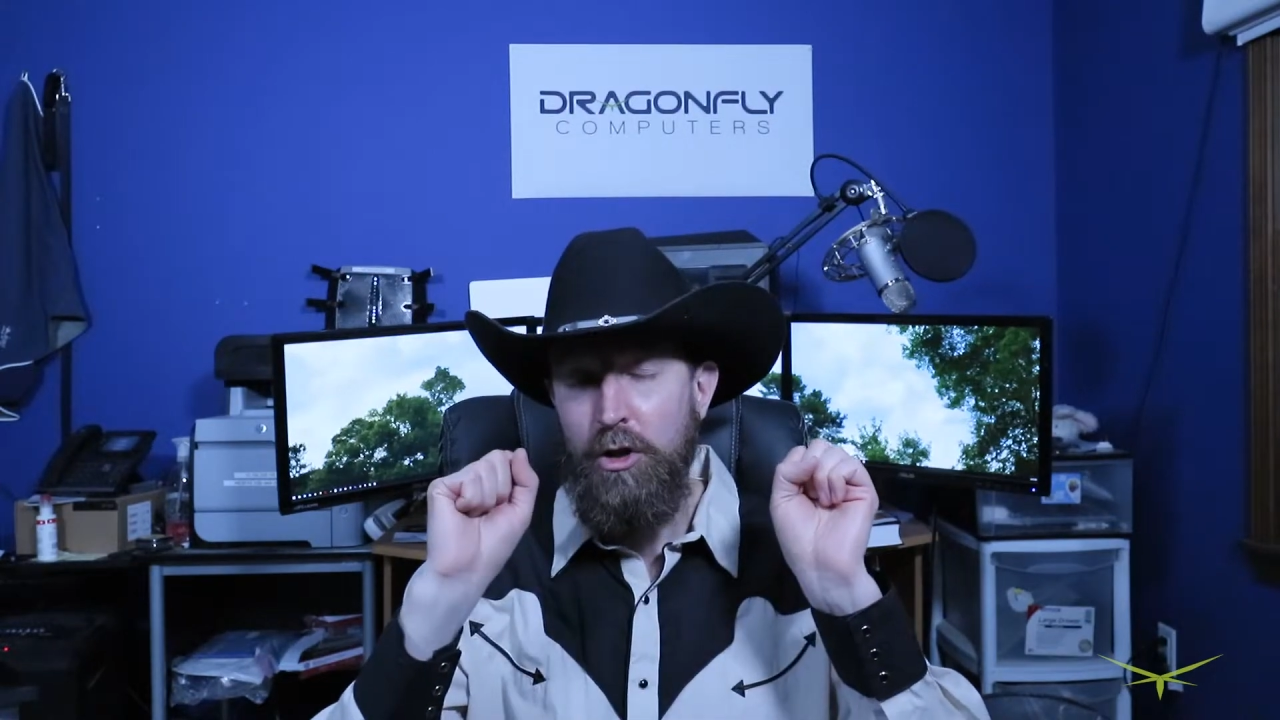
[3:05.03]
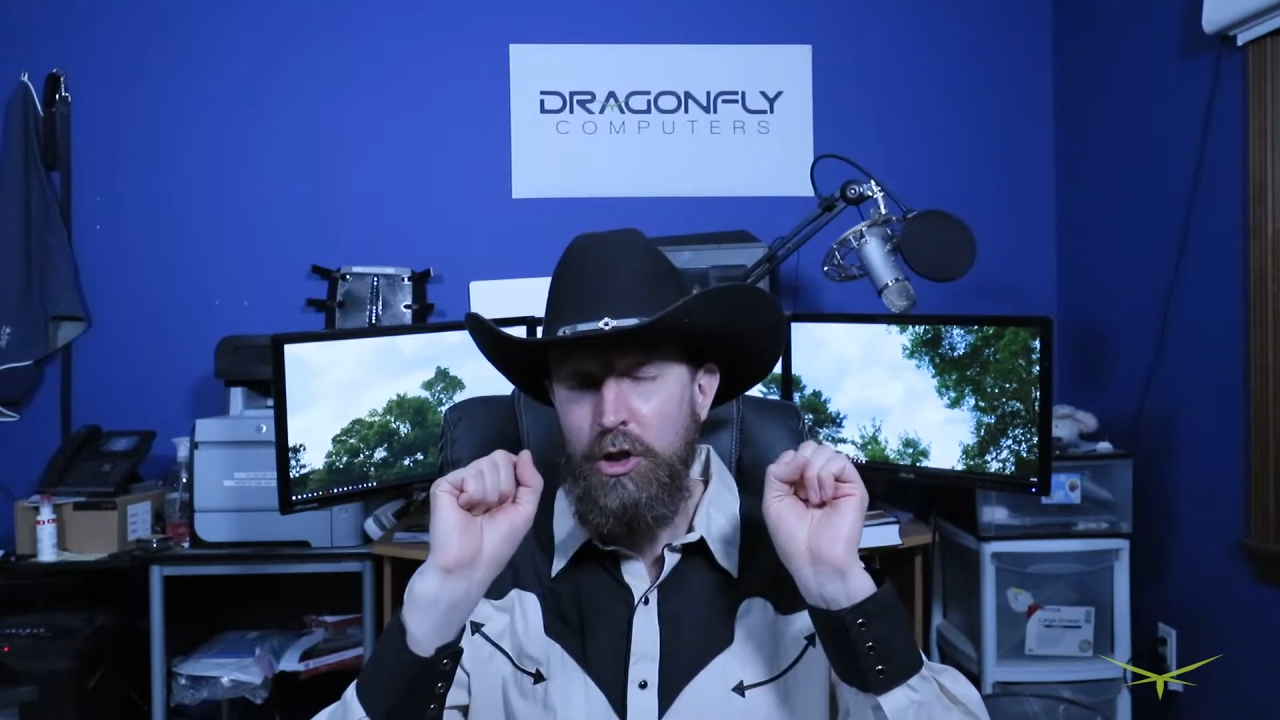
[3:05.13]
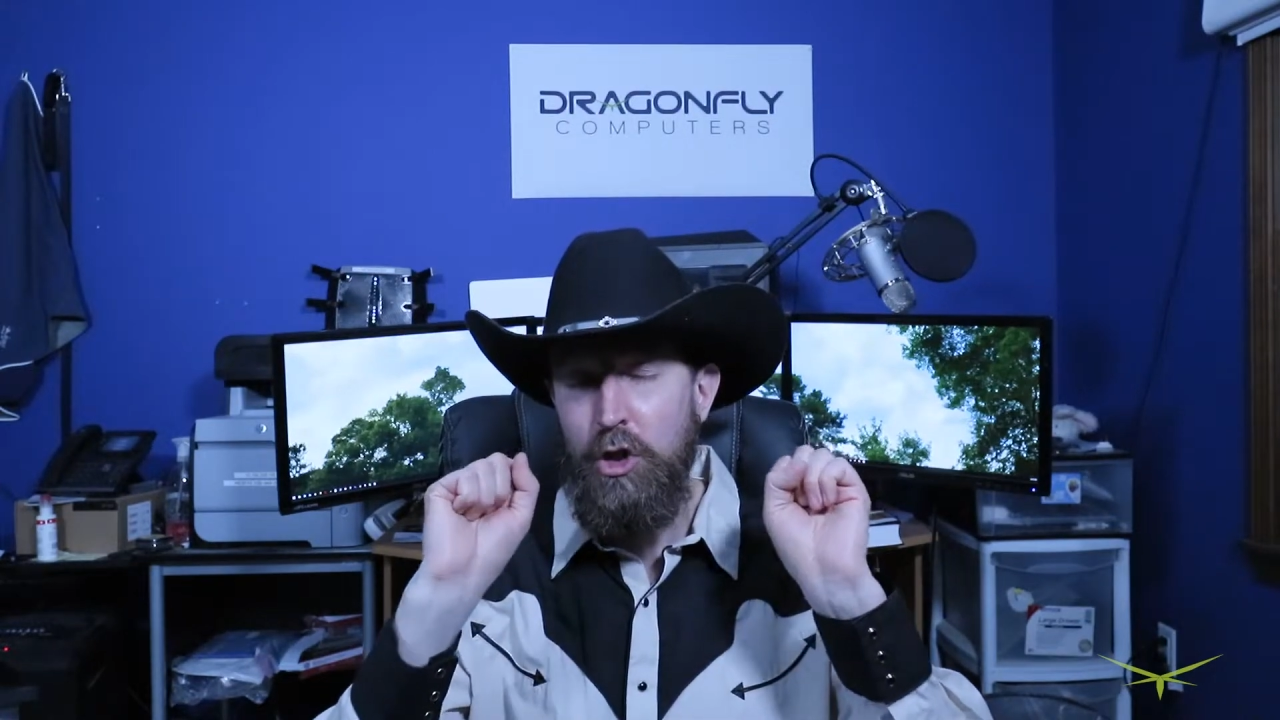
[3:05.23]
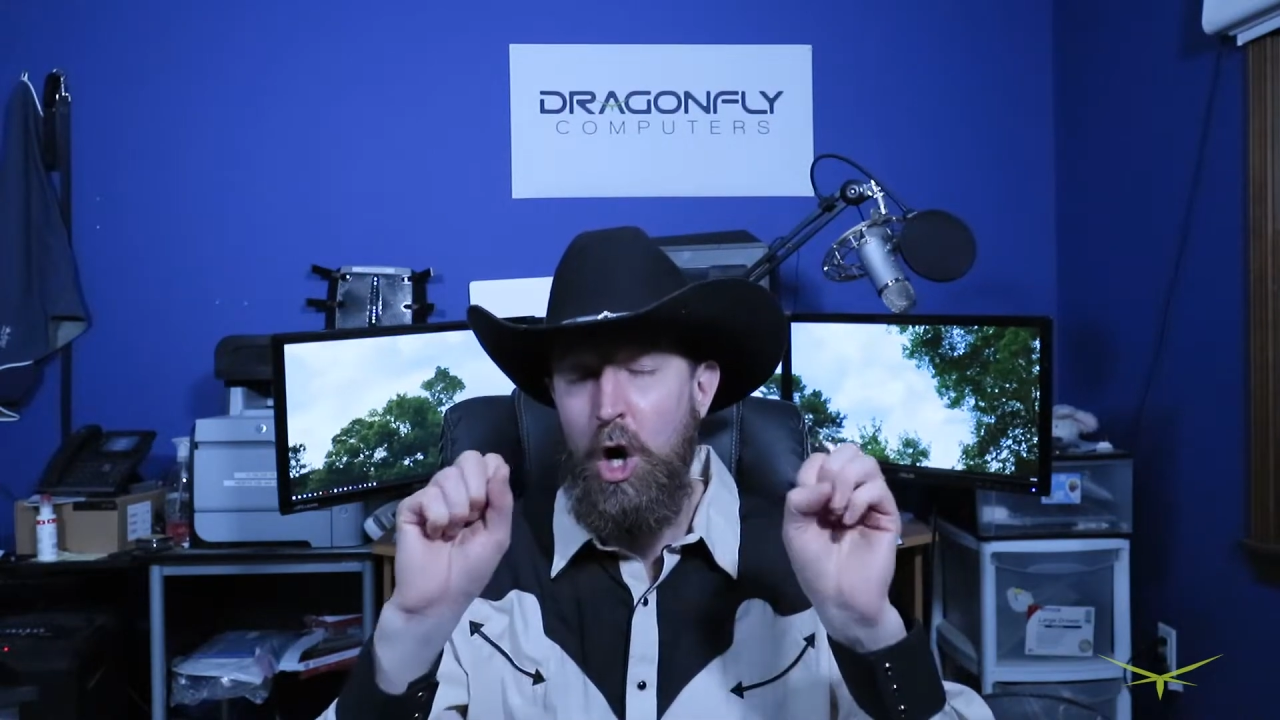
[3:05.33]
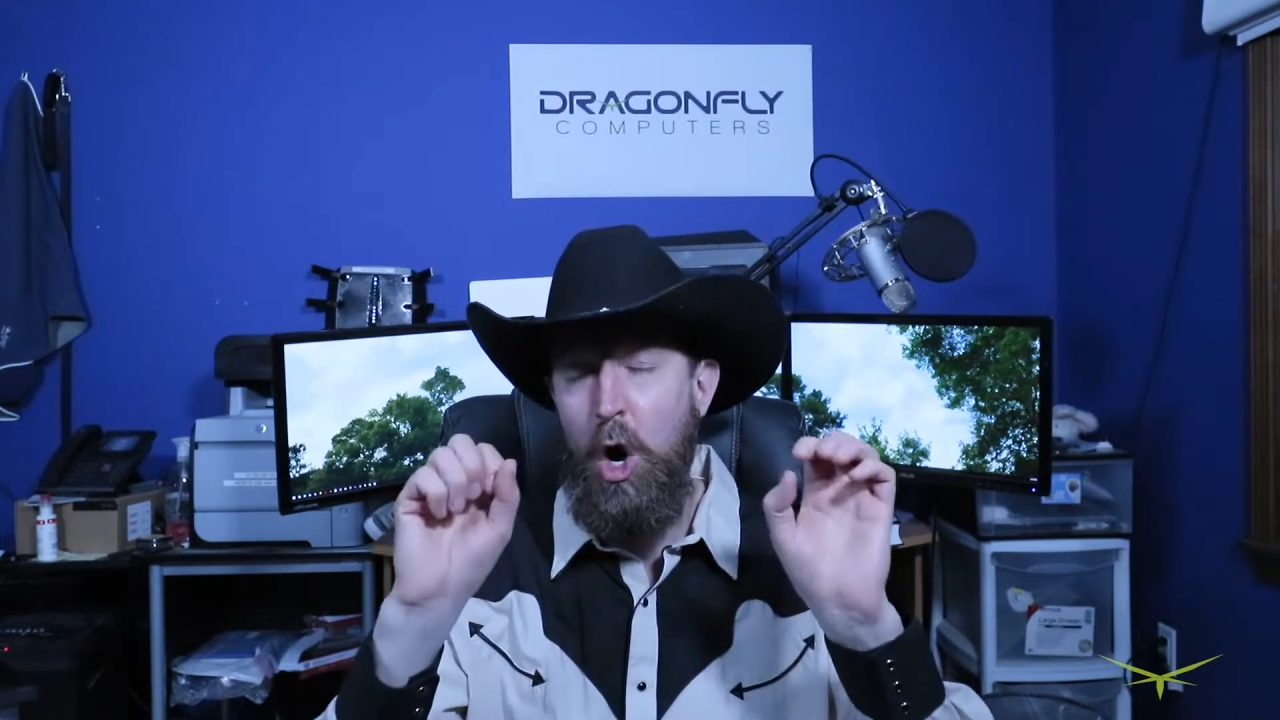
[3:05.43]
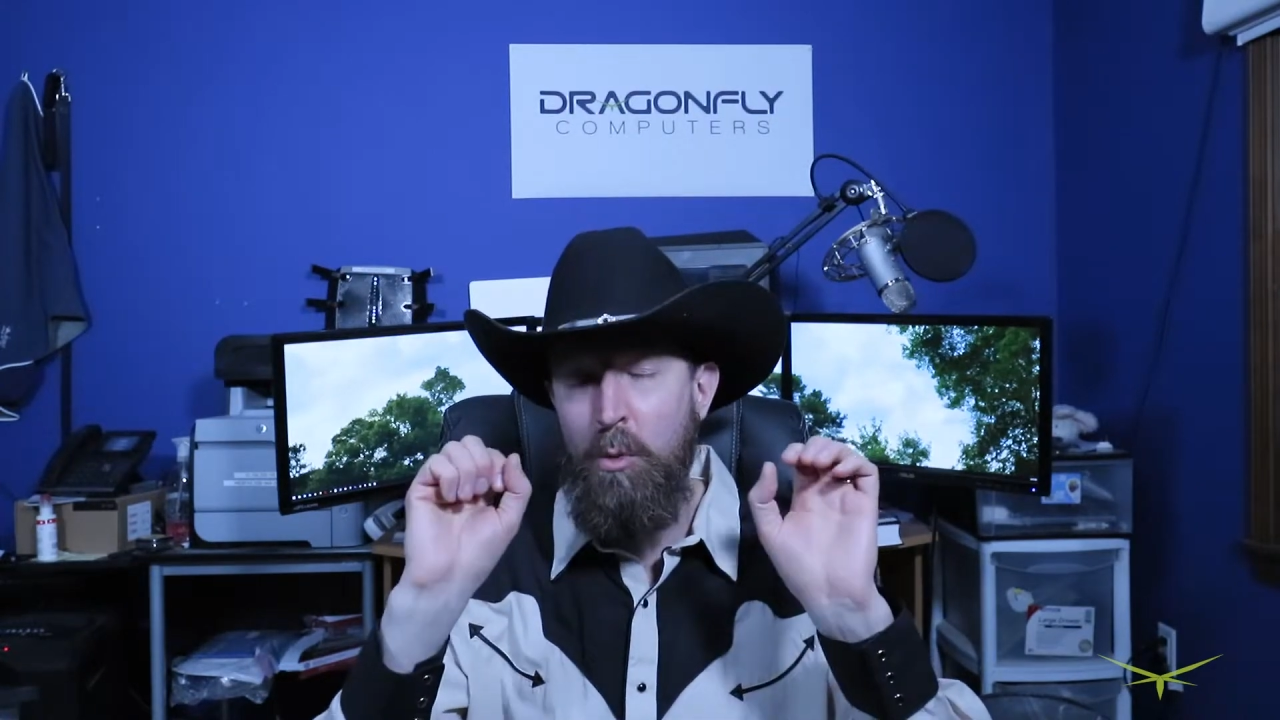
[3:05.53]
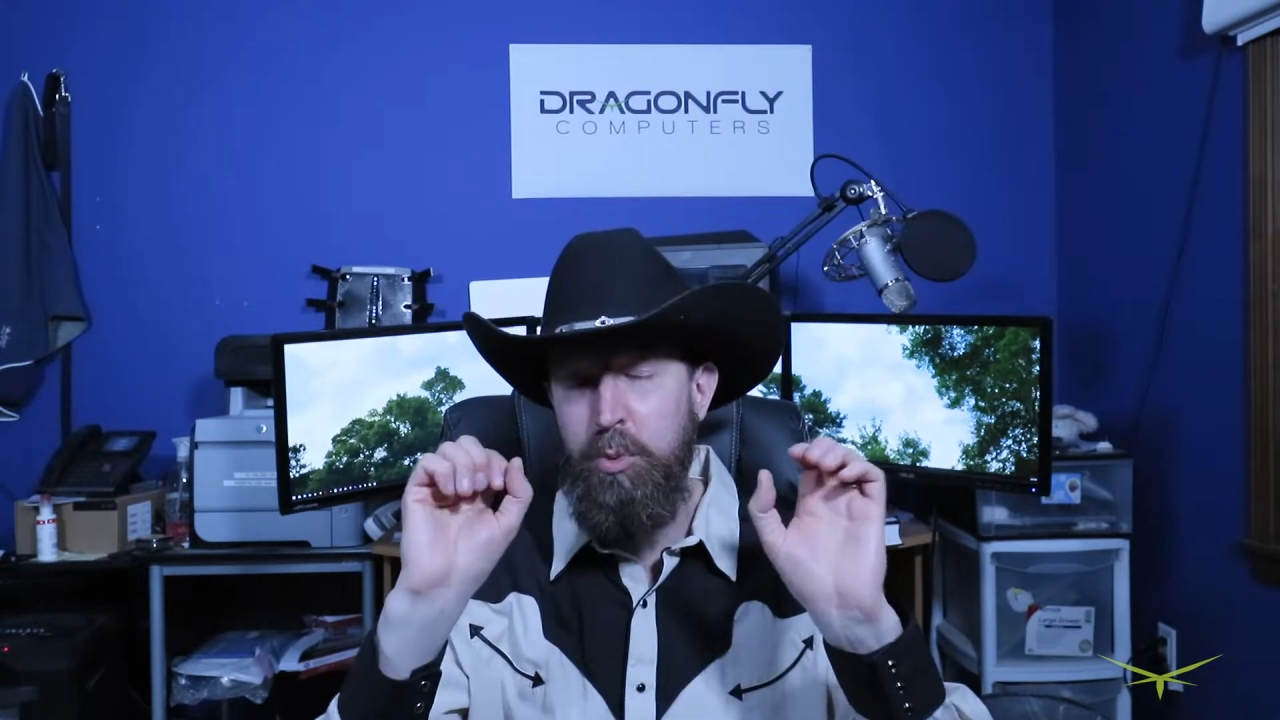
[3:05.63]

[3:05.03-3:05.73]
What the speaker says: so